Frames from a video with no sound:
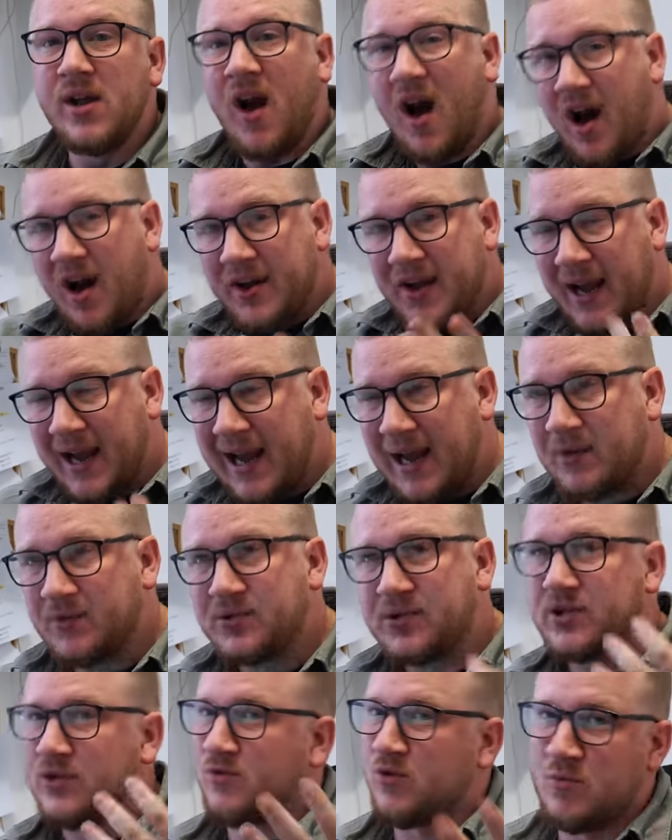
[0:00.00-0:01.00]
aren't
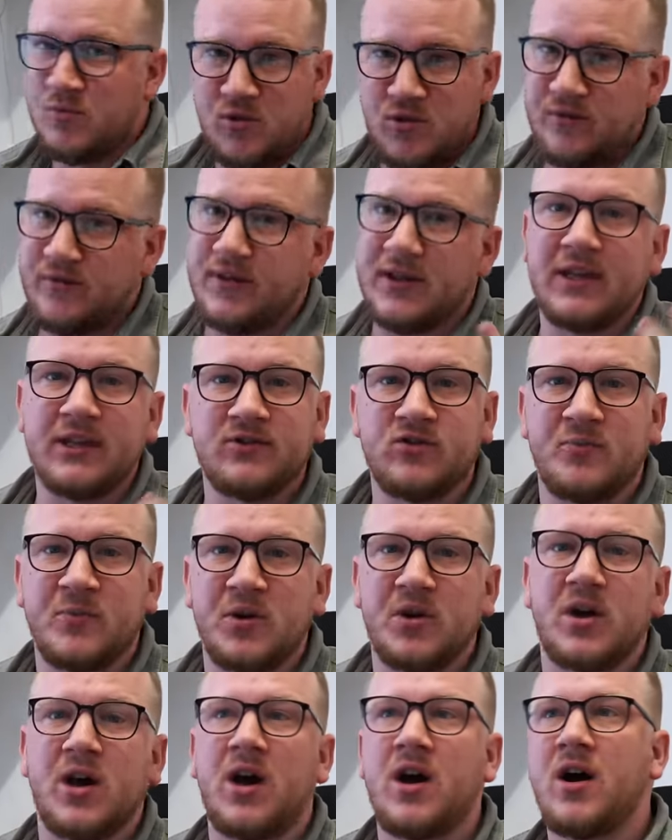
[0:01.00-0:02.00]
allowed to remove things from
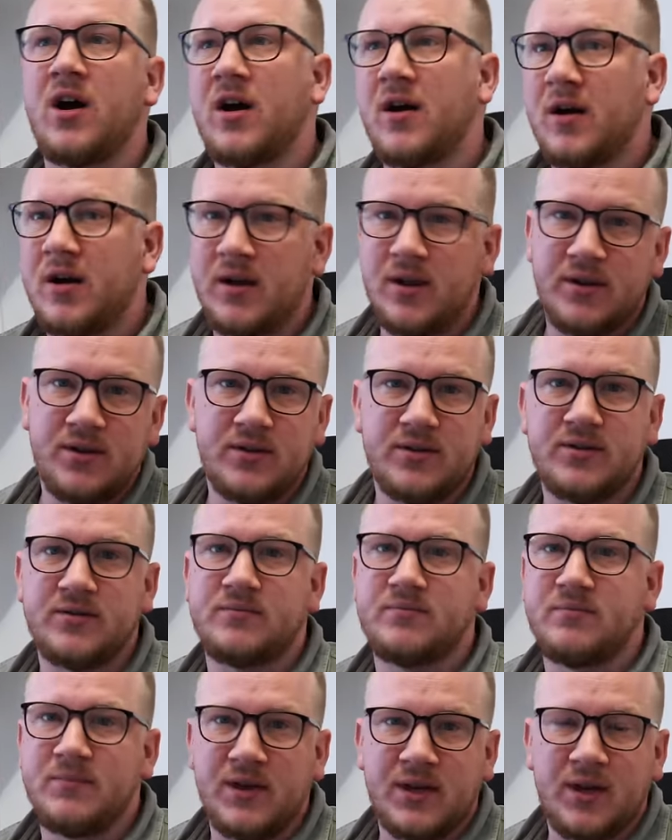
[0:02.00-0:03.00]
your car and,
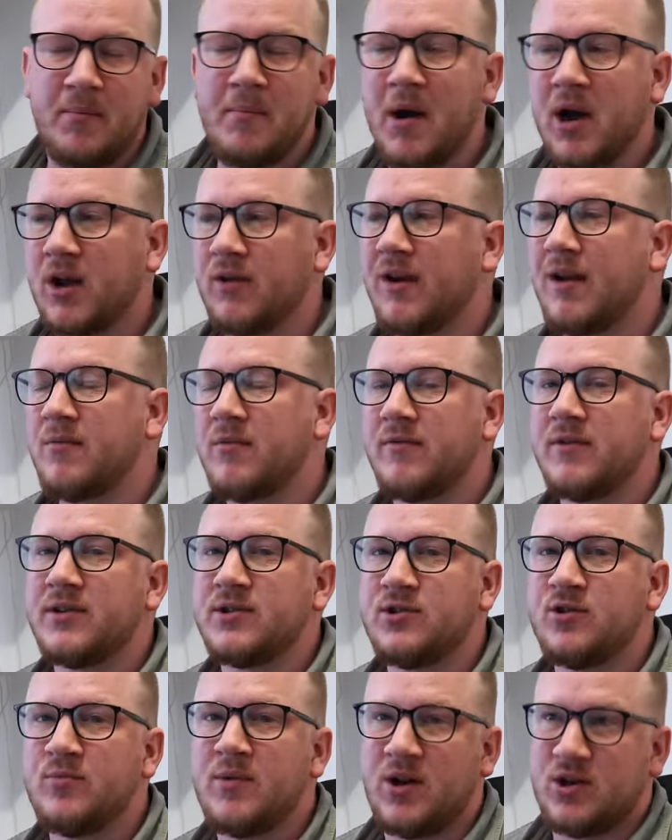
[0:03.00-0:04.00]
you know, muck around with
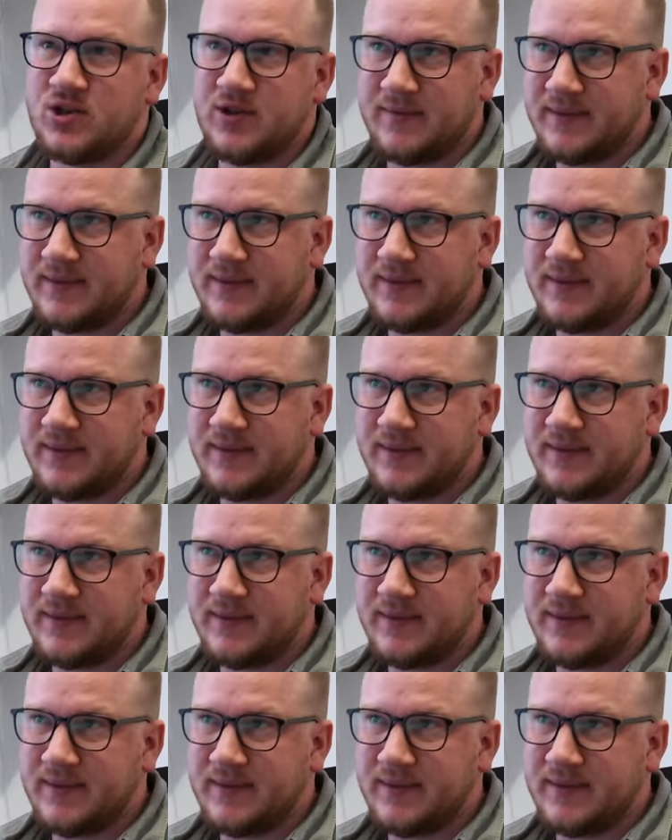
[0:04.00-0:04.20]
it too much.